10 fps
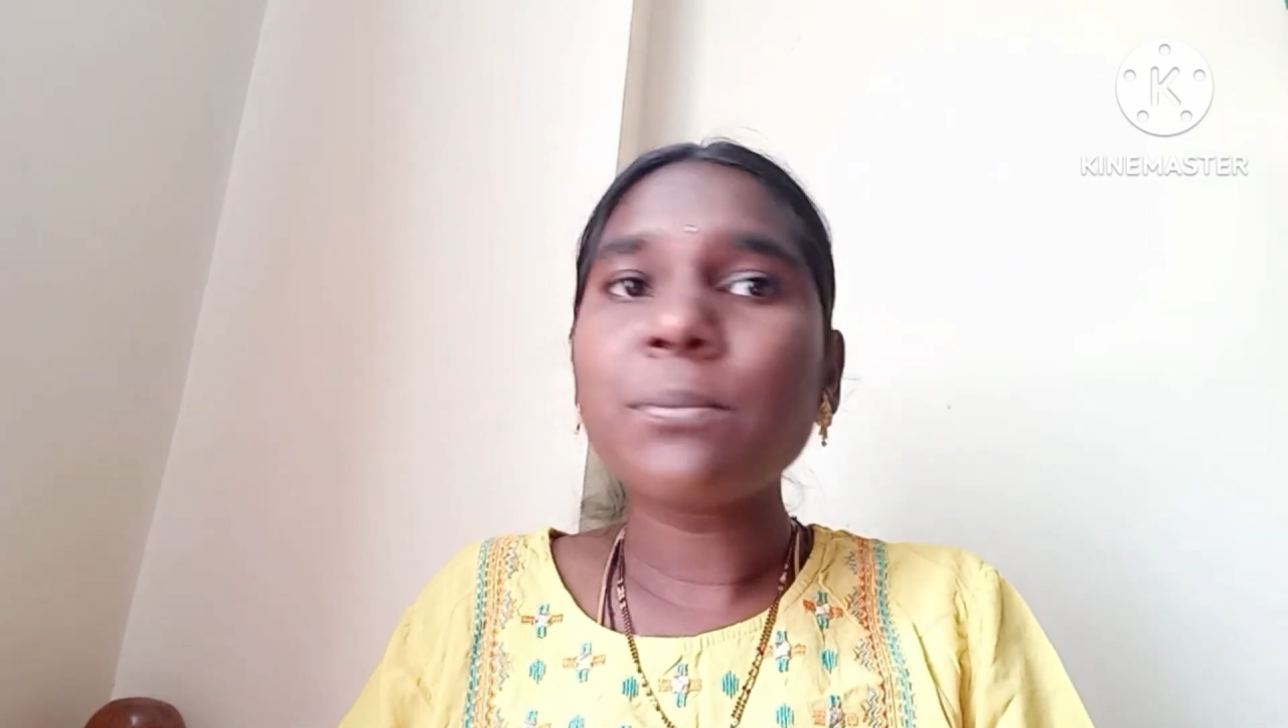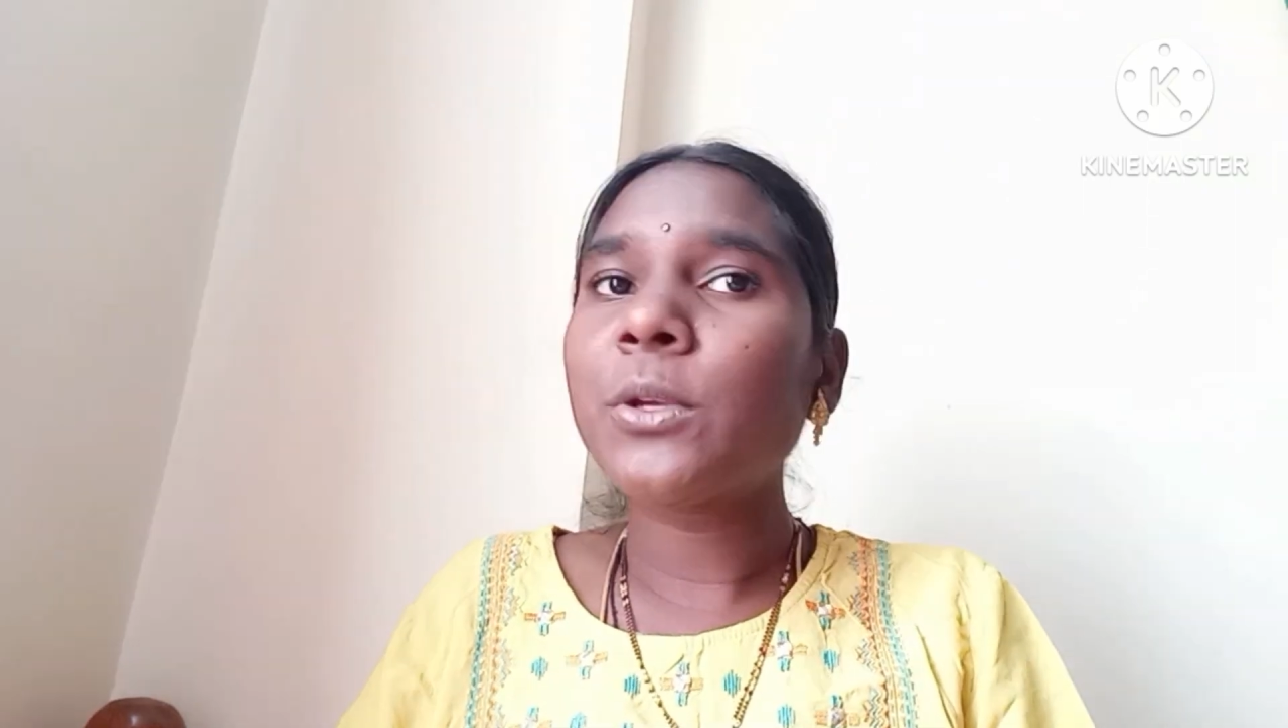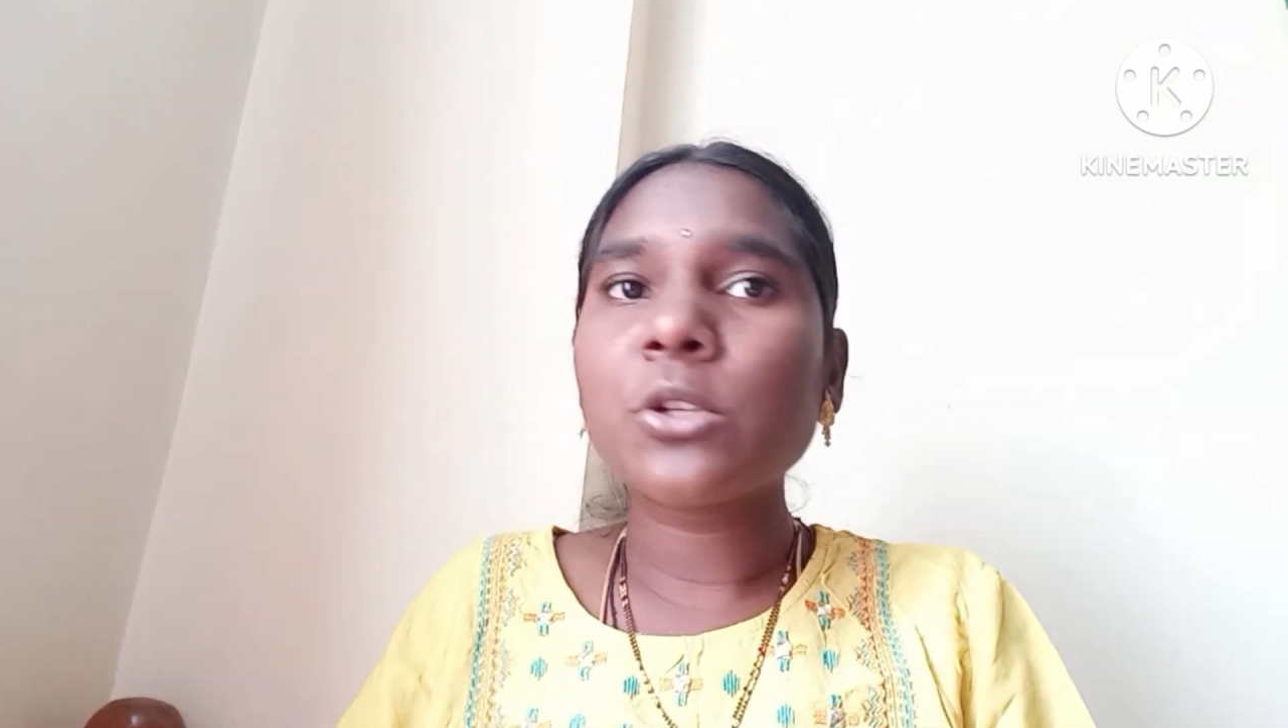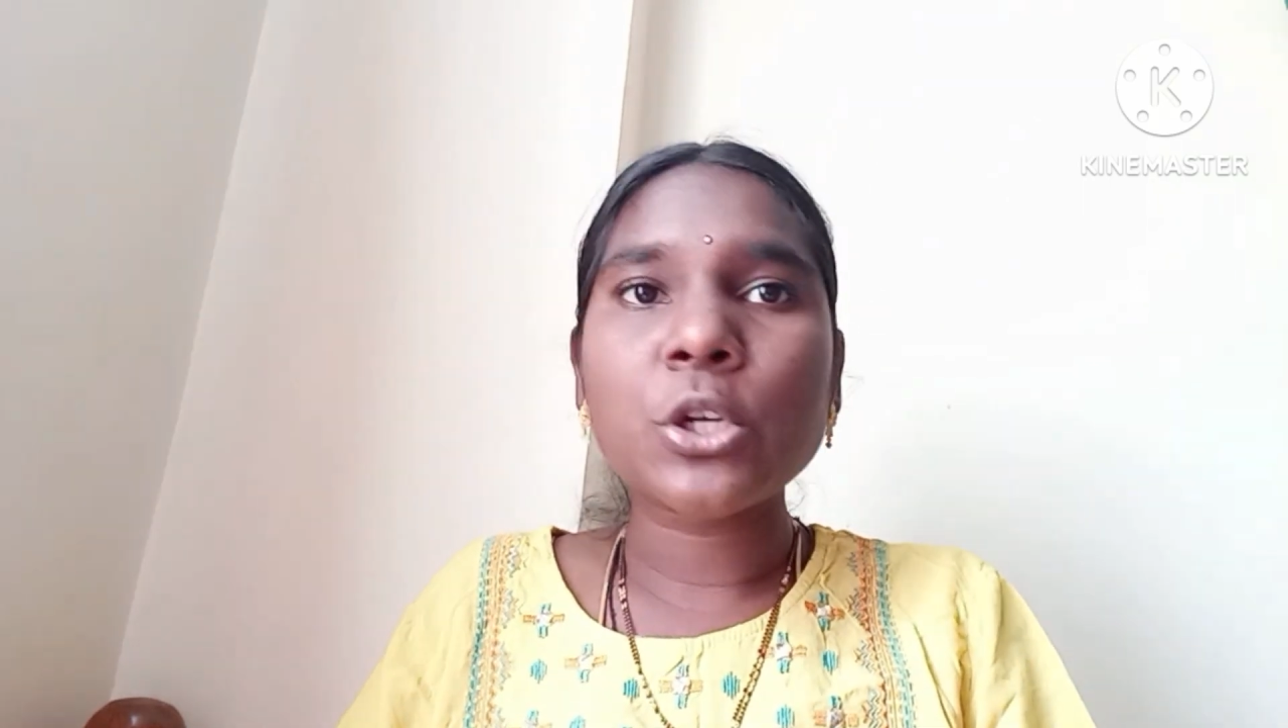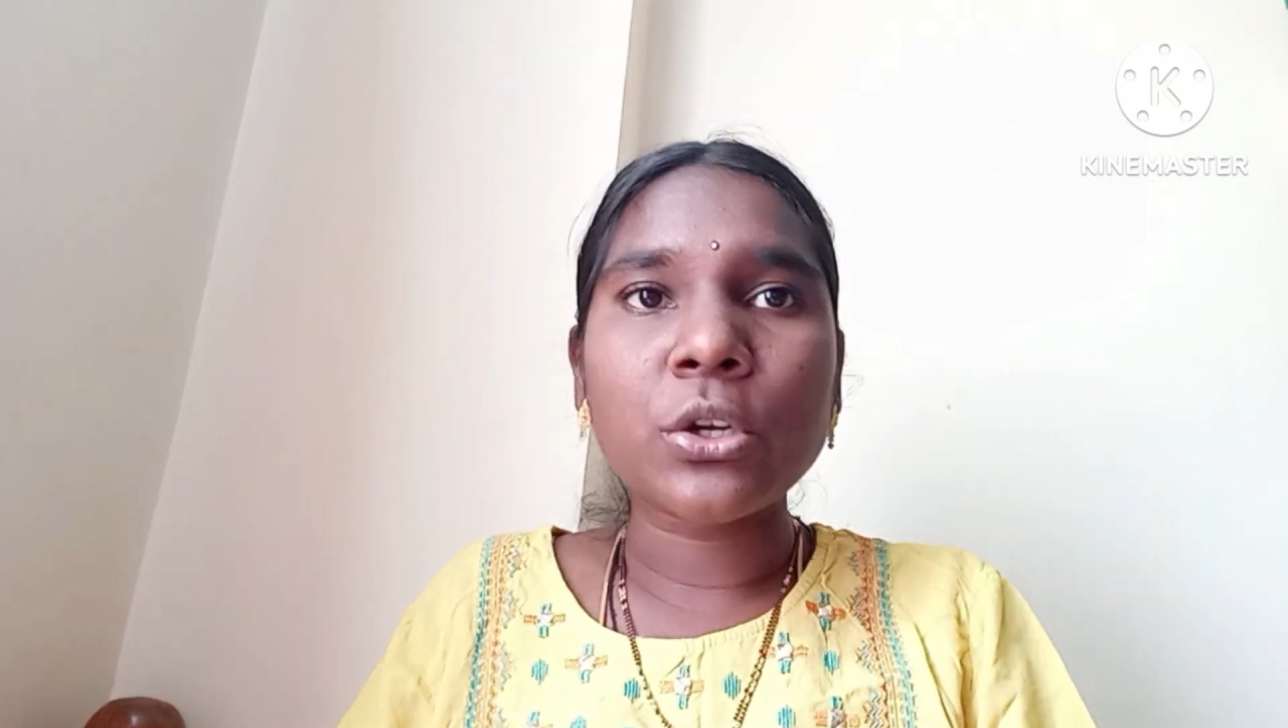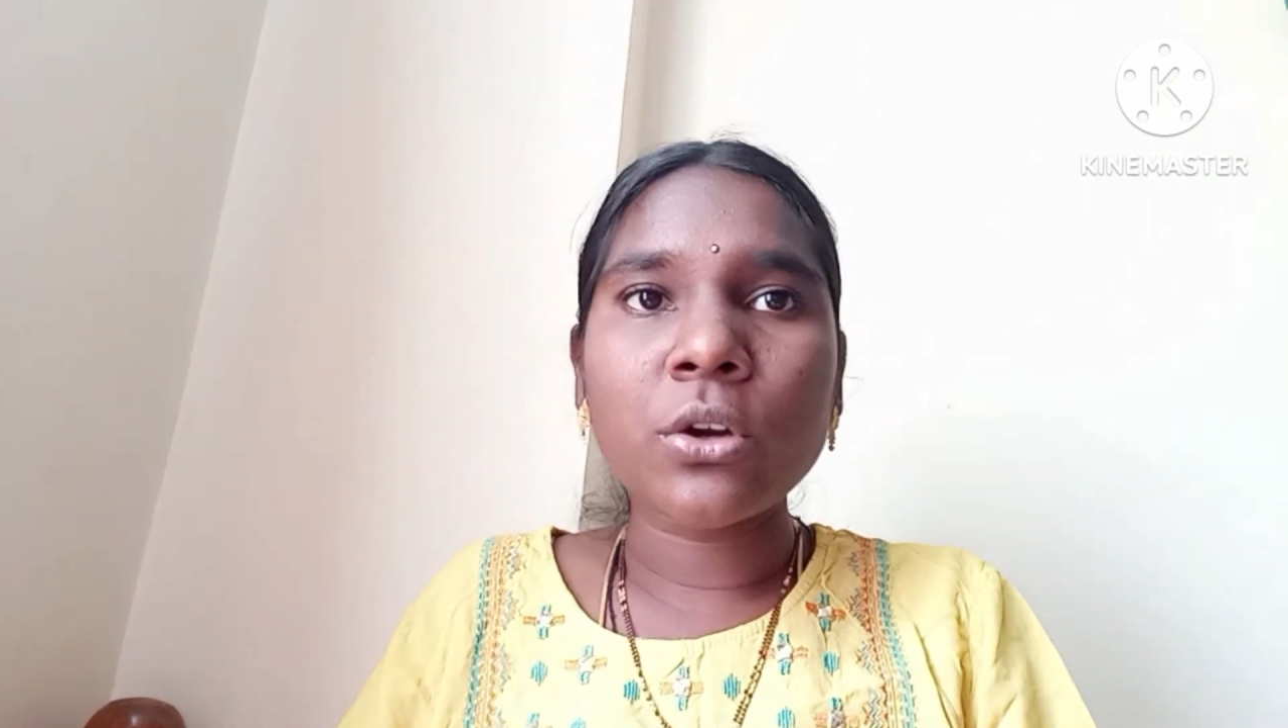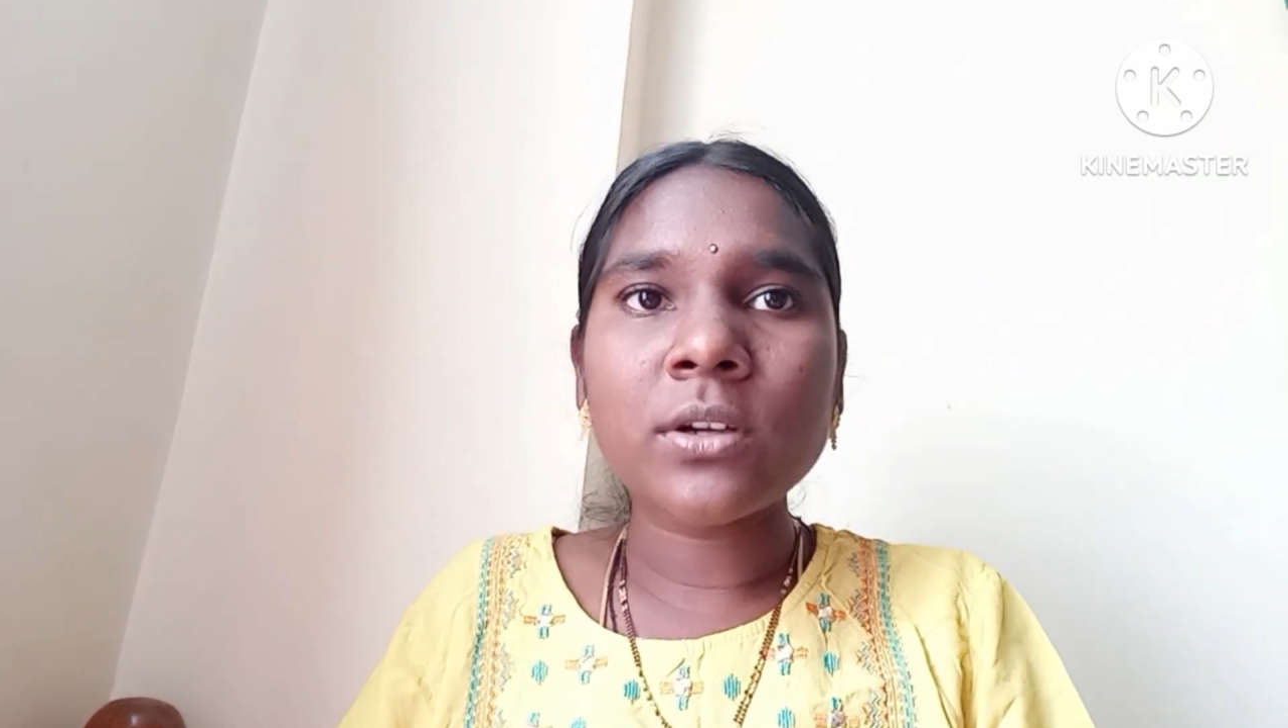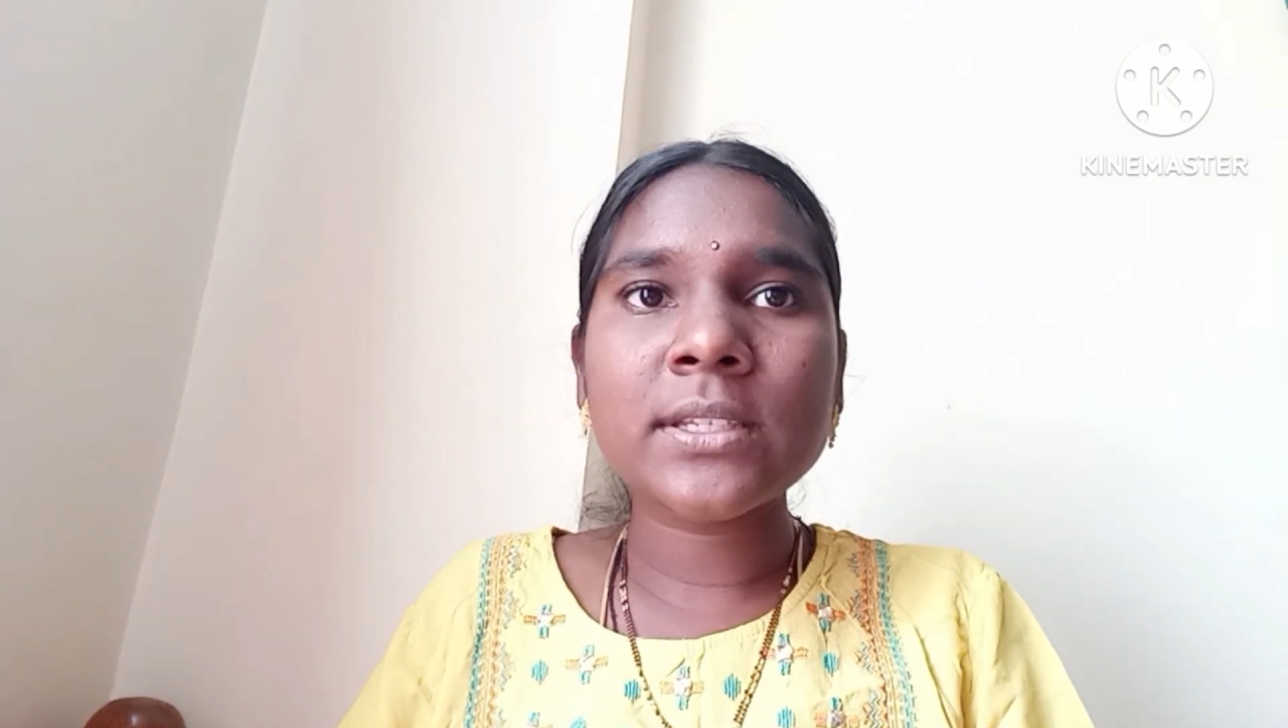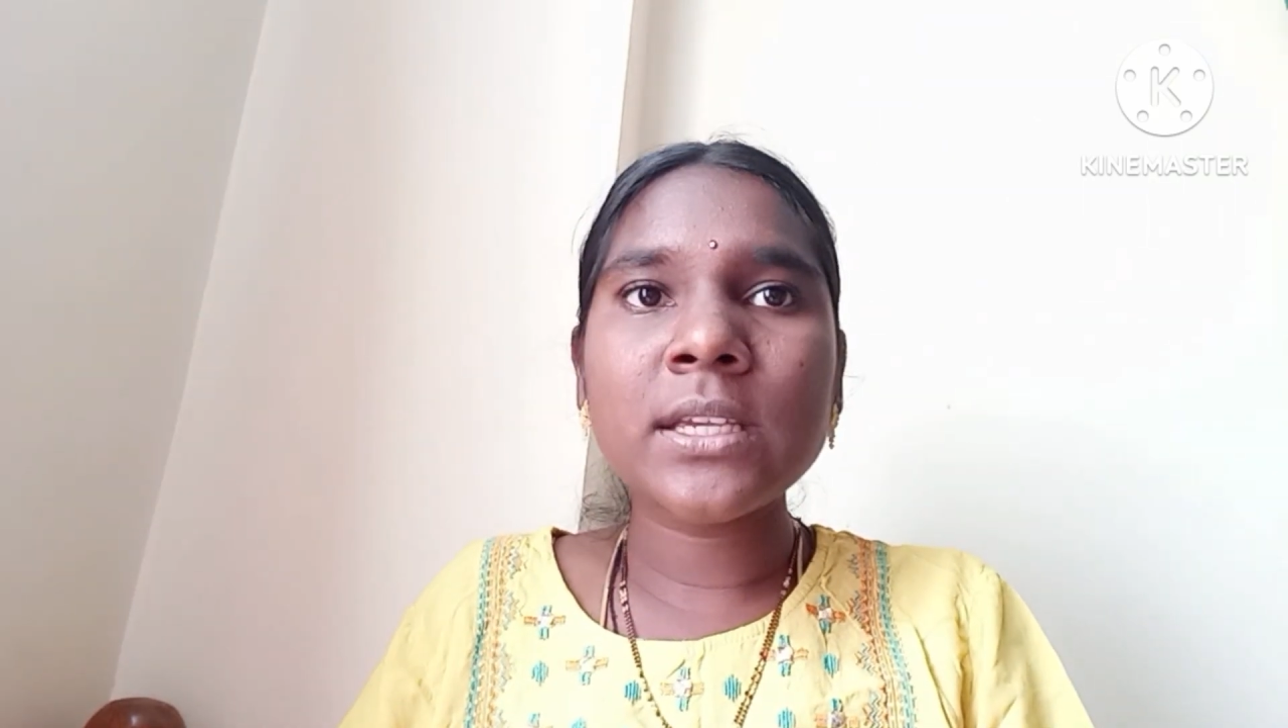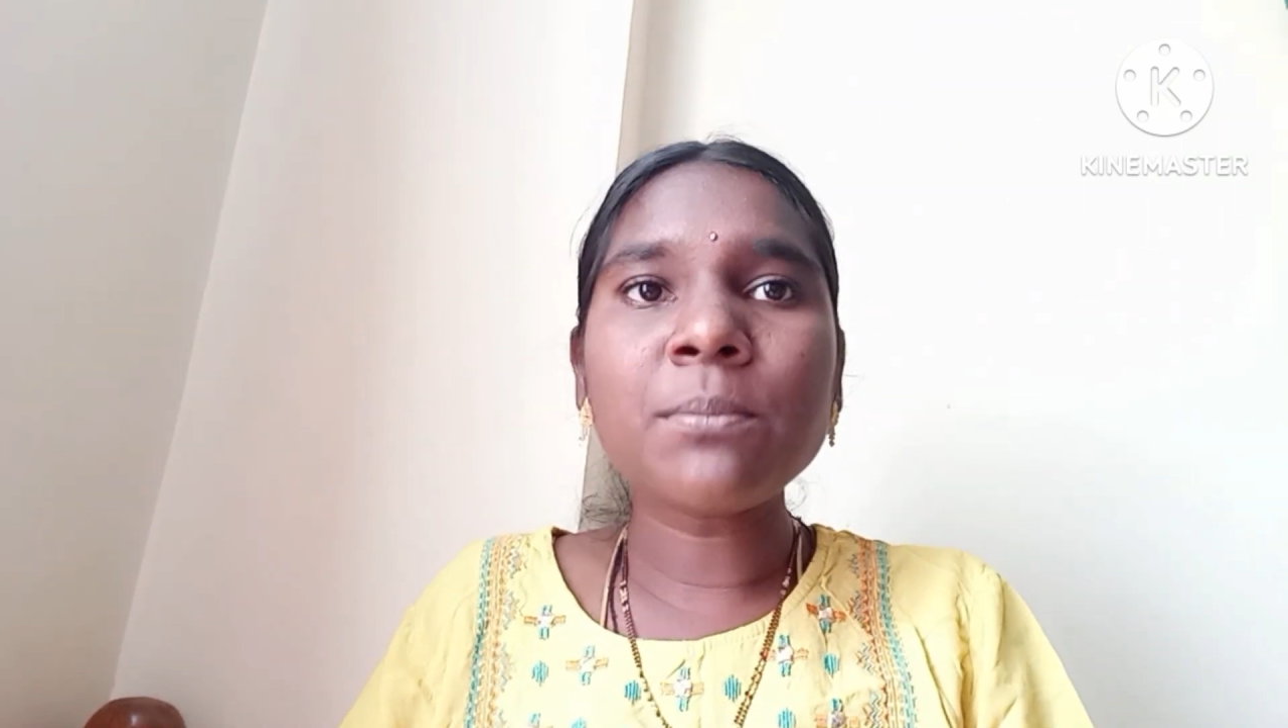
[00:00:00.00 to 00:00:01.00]
you should not
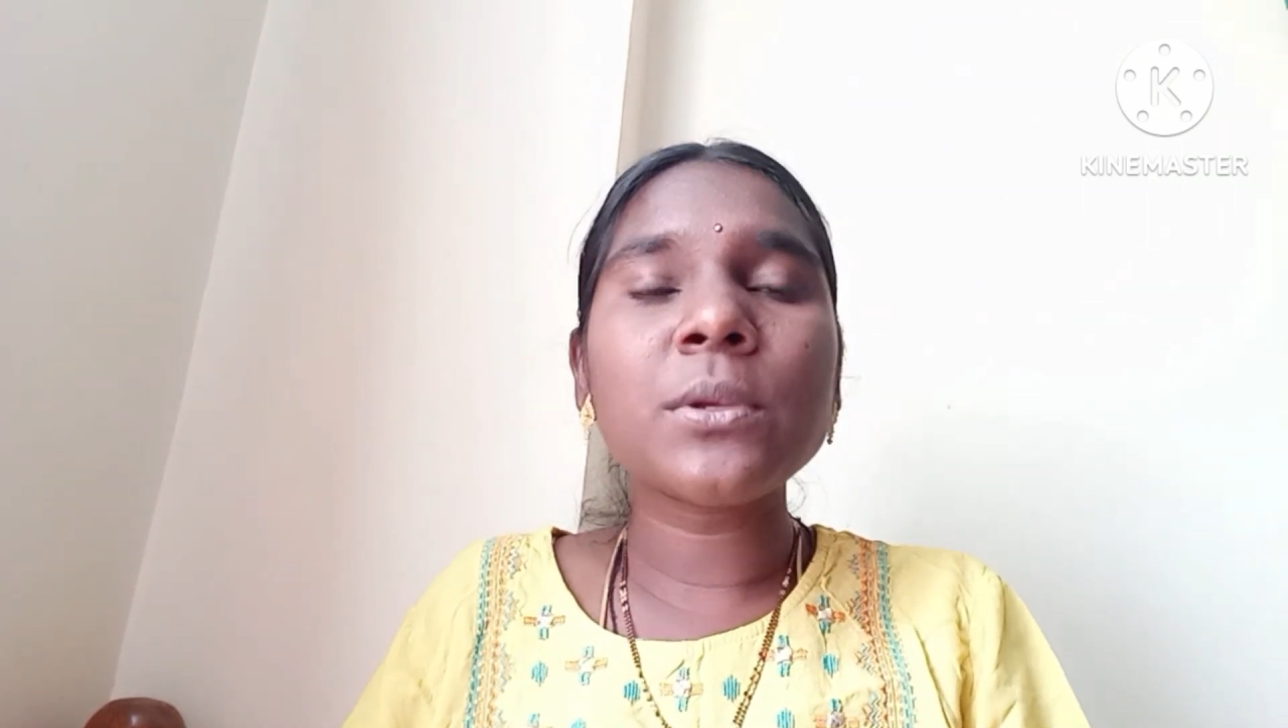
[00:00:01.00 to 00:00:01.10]
skip.